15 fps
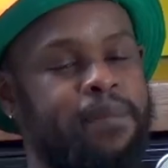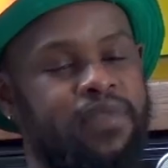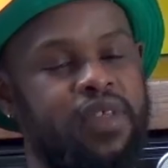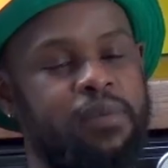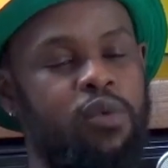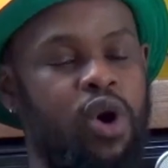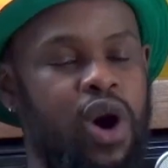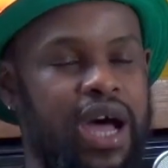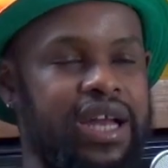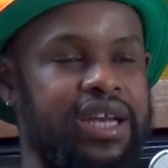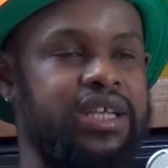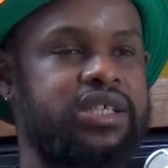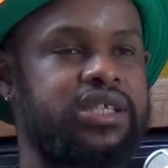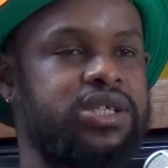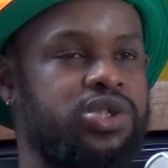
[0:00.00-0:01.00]
the more
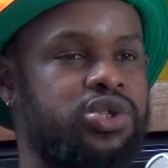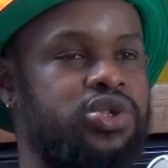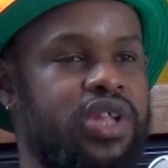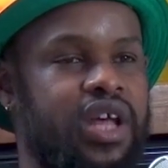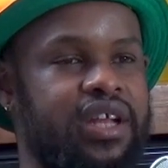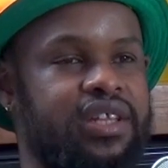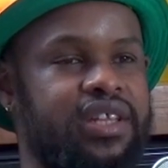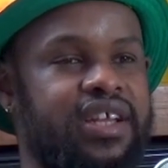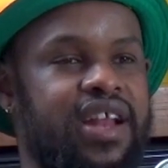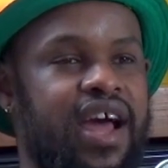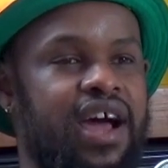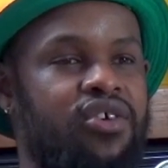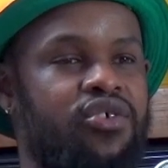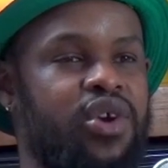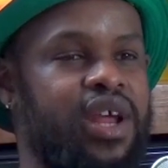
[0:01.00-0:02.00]
I listened to that,
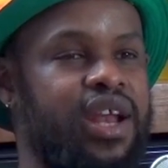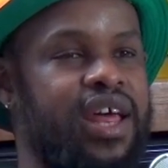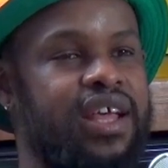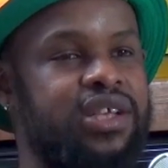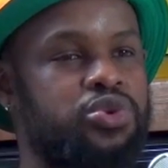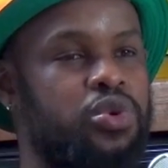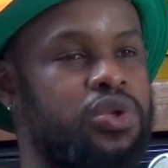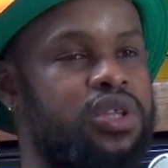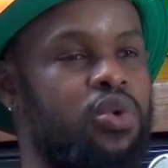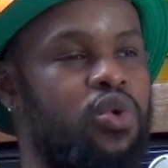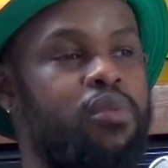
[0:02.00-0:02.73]
then I realized what